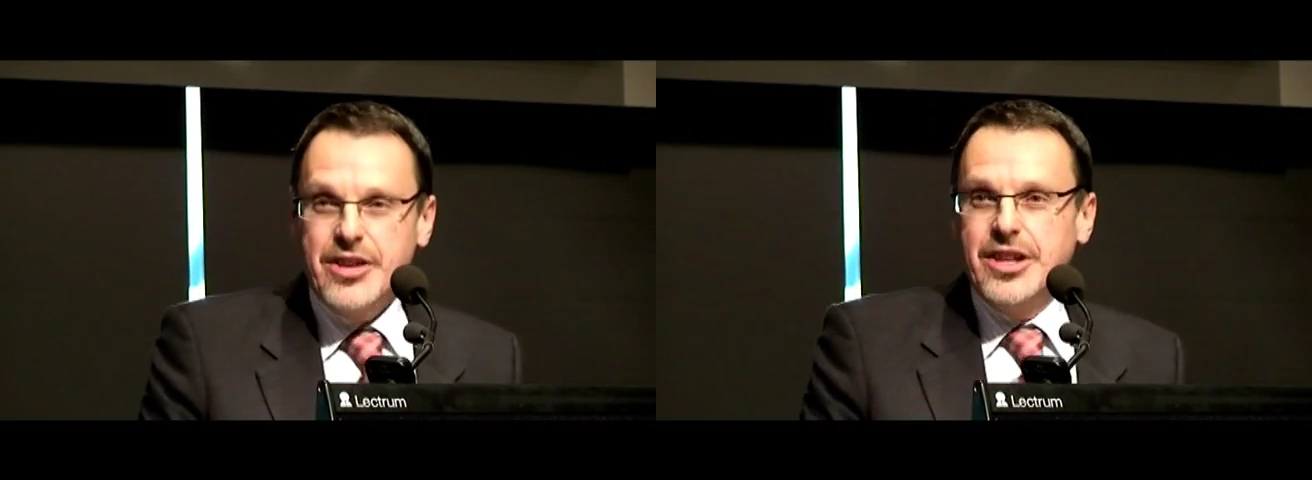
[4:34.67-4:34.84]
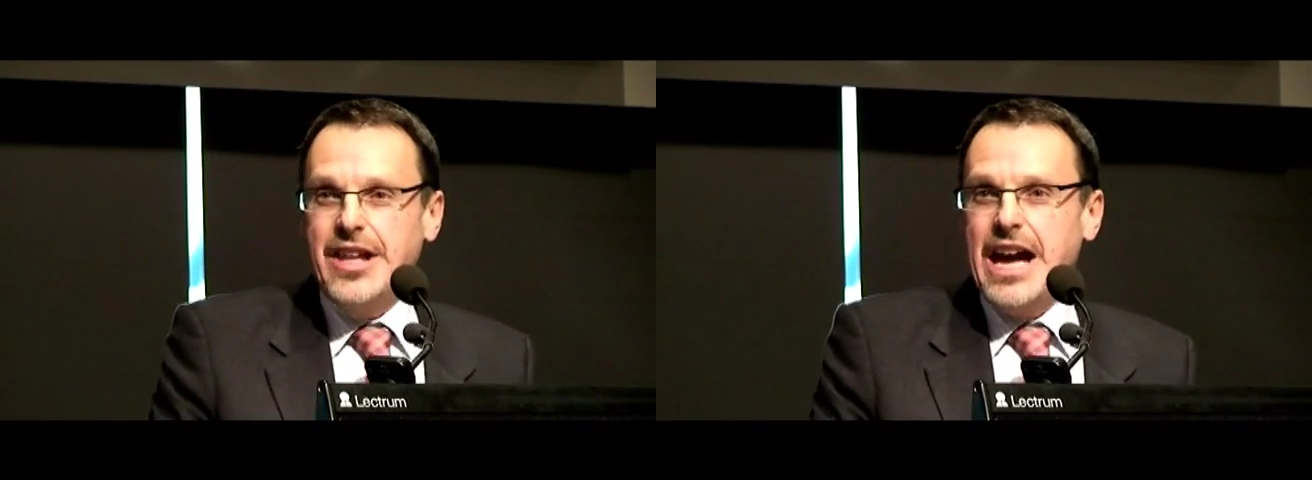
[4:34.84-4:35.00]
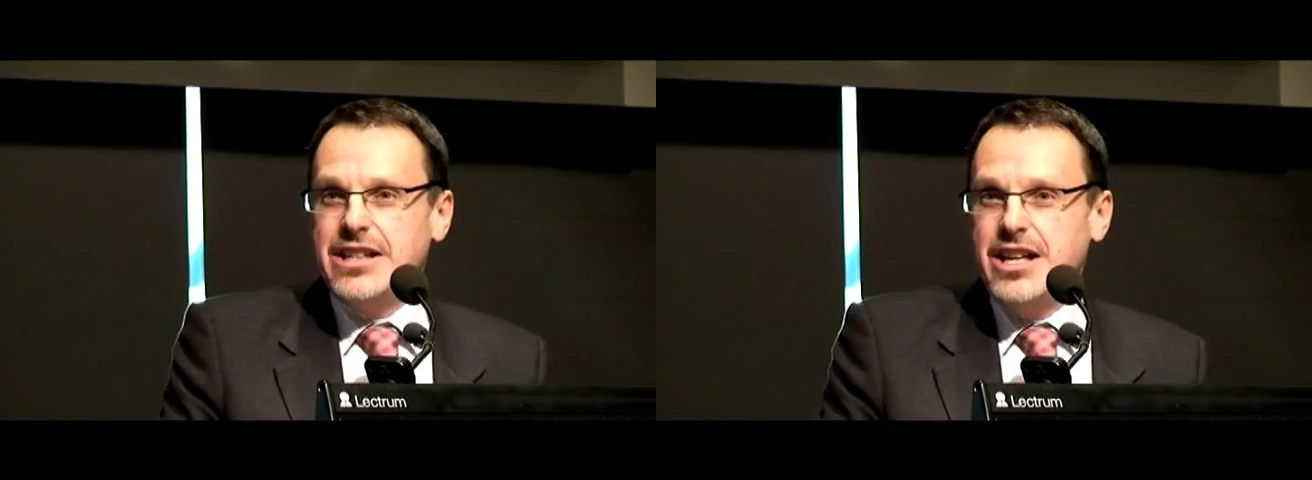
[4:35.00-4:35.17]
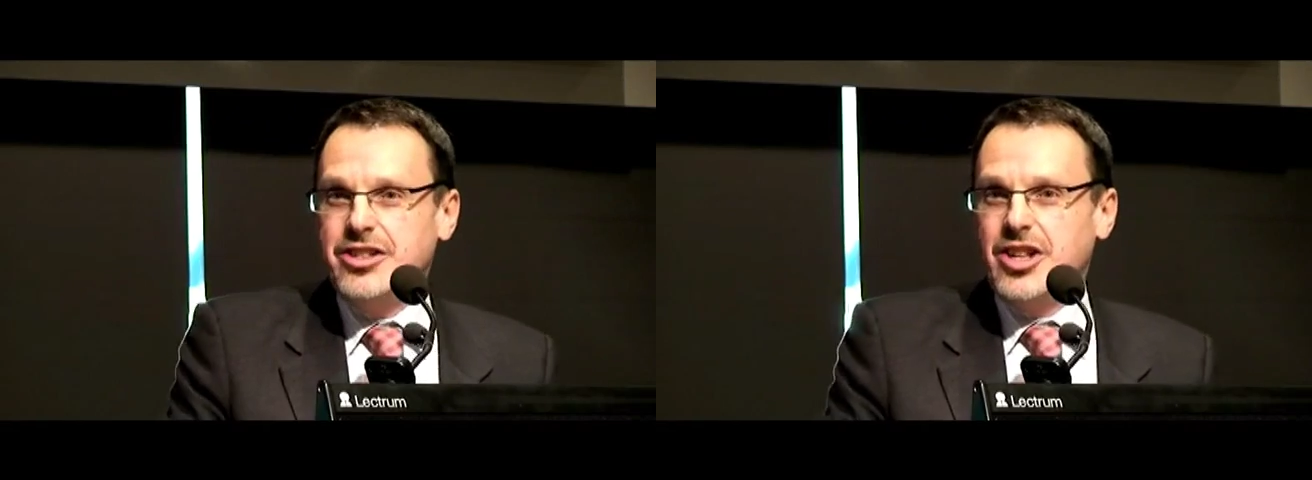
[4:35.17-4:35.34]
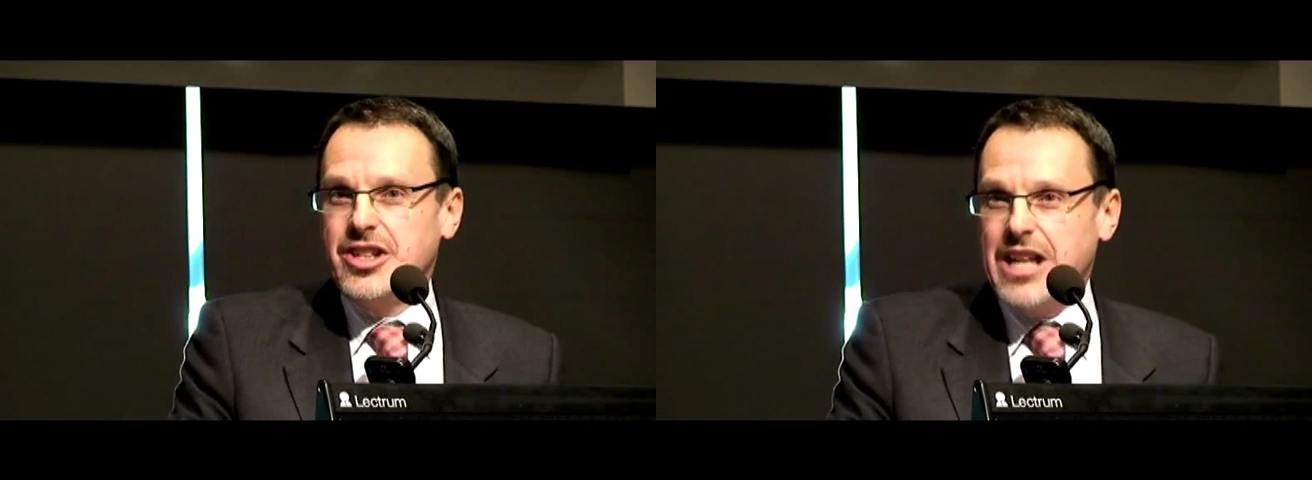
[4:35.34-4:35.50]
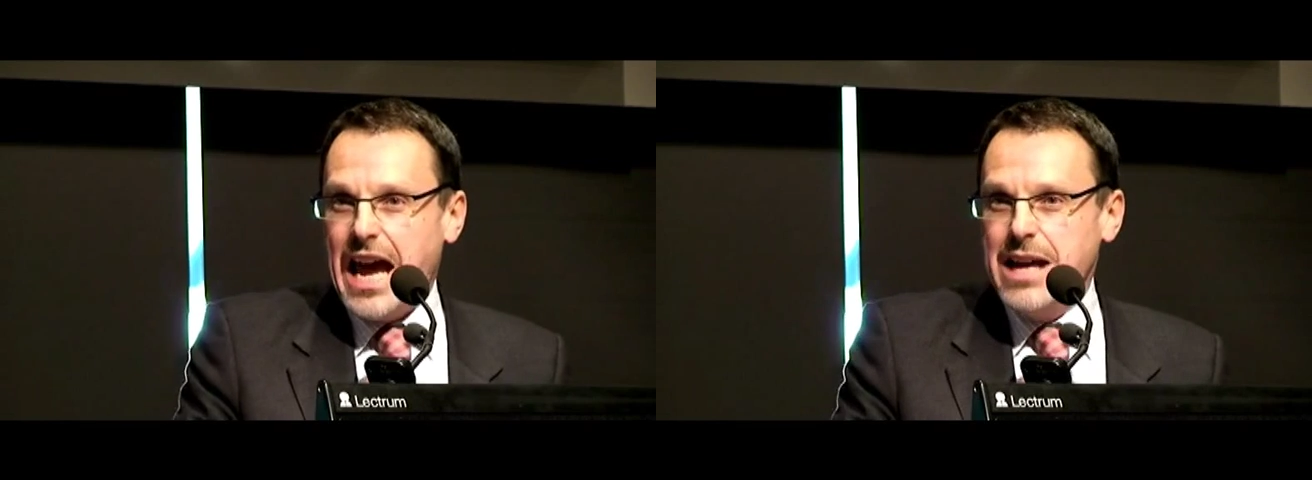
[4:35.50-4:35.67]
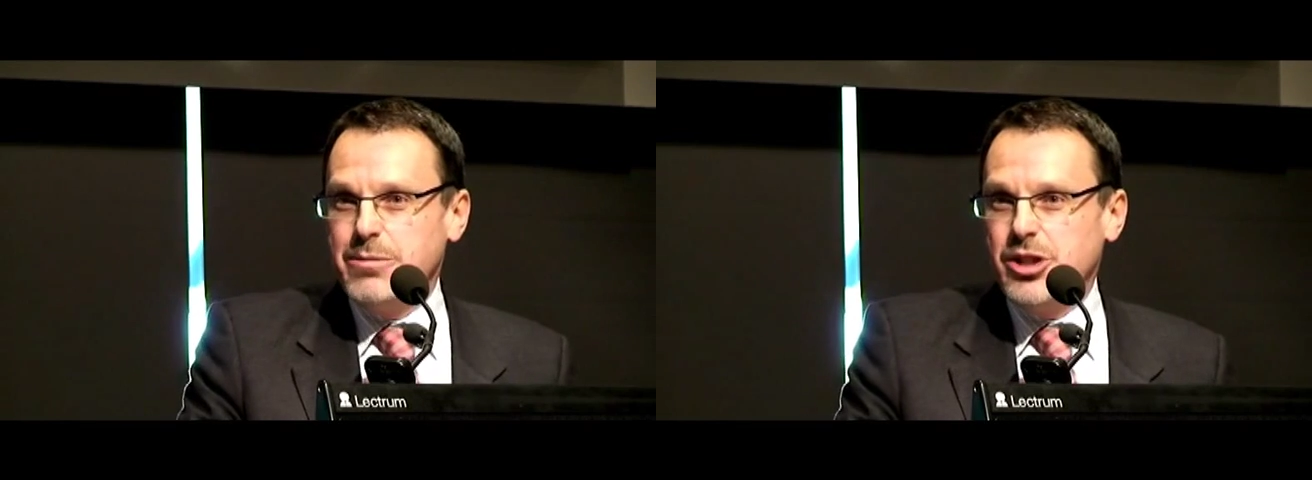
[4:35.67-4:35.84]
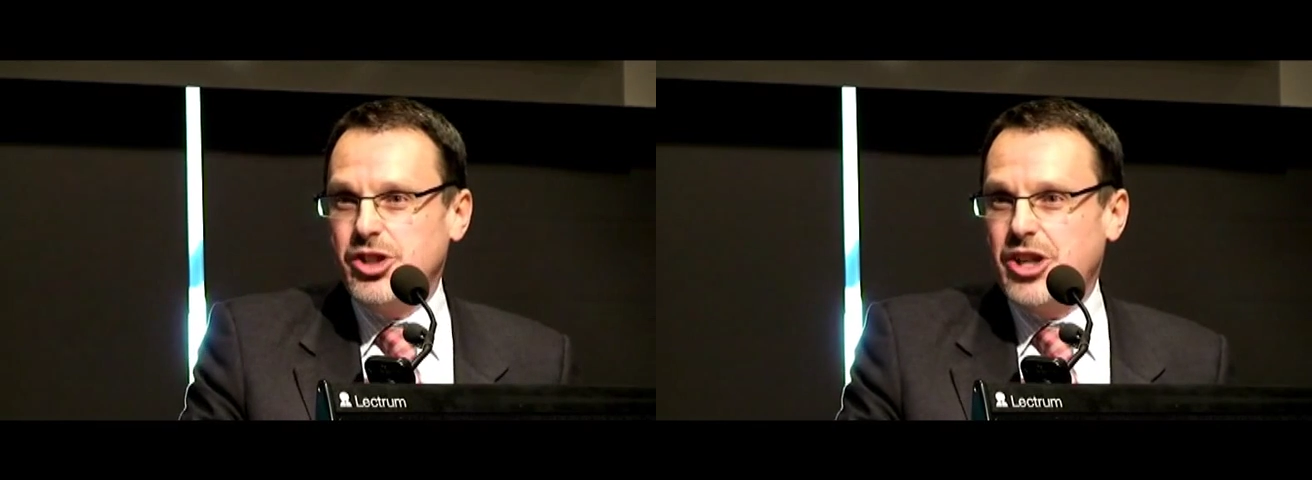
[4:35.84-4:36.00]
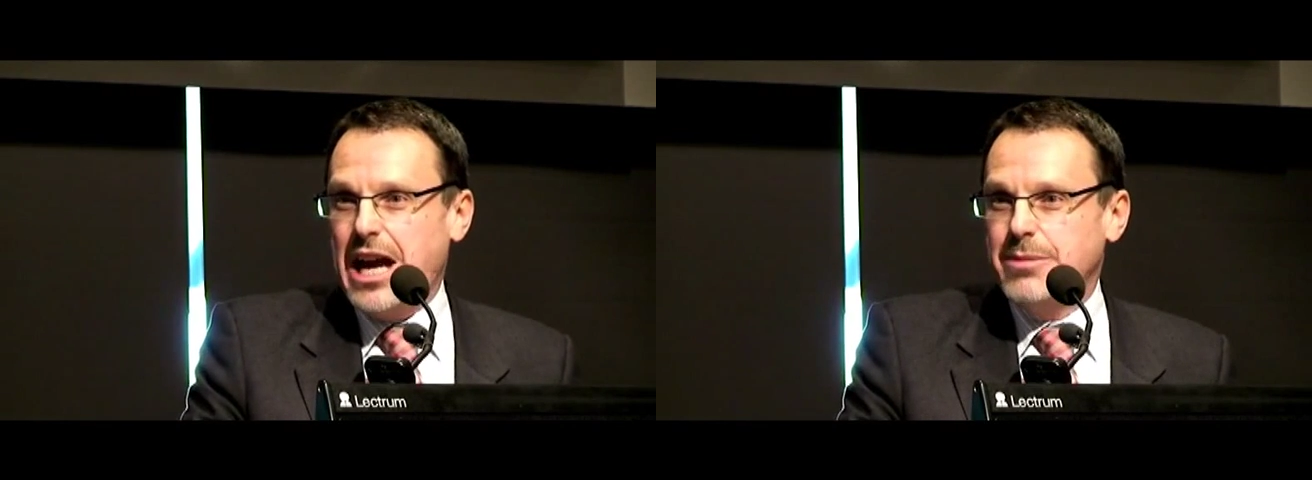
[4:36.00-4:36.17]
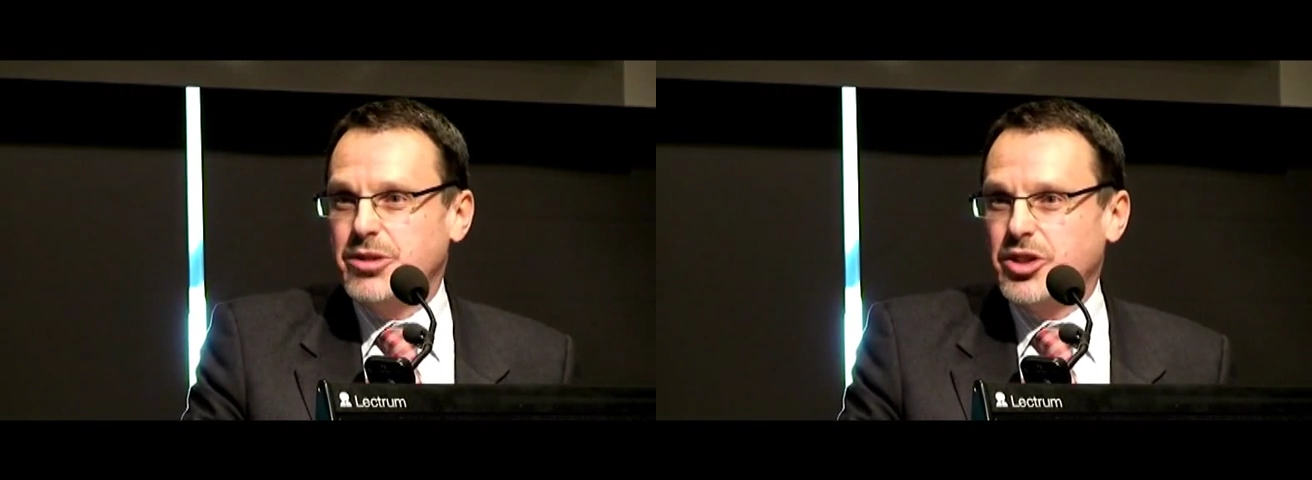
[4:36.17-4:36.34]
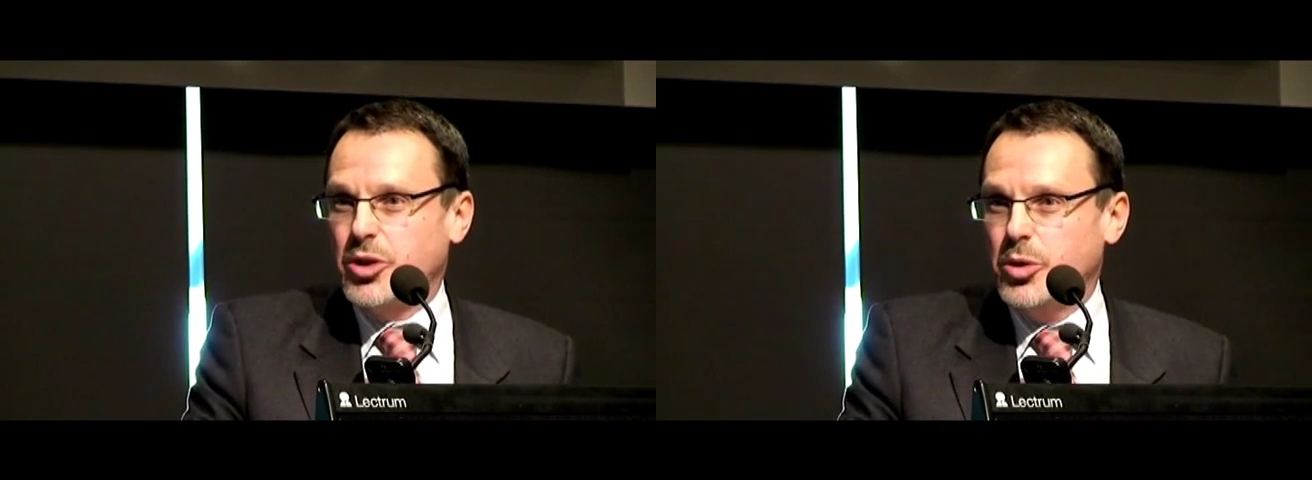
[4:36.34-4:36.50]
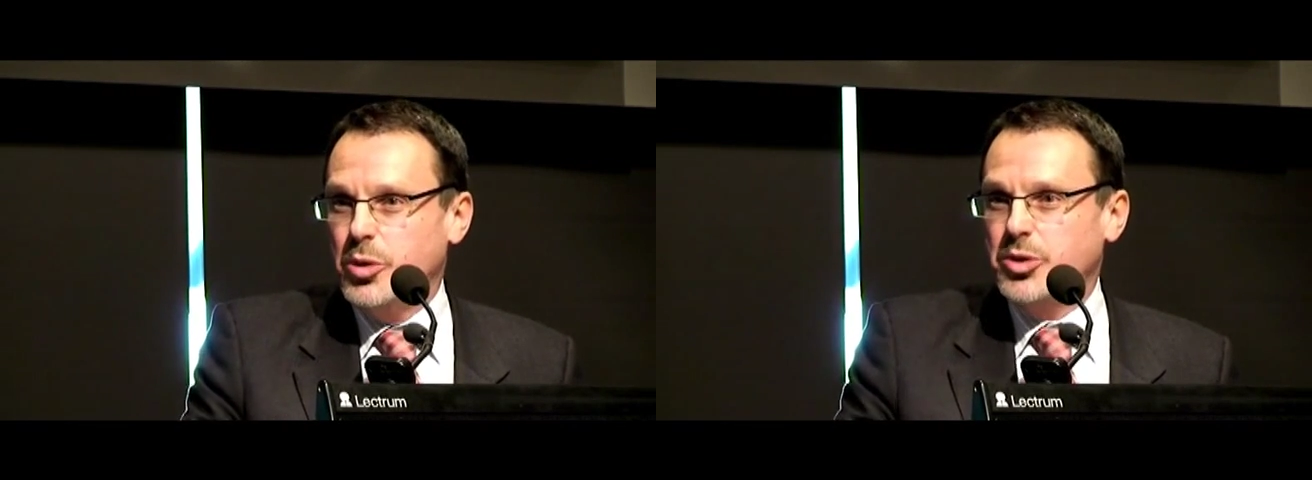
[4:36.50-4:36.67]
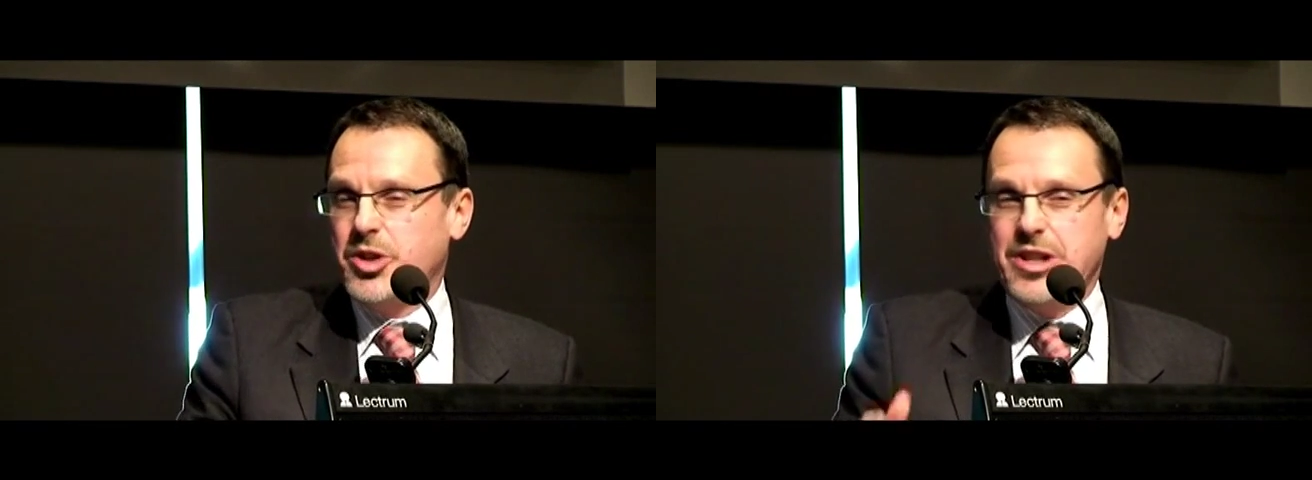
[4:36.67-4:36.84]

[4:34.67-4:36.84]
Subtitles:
that they need to name and shame schools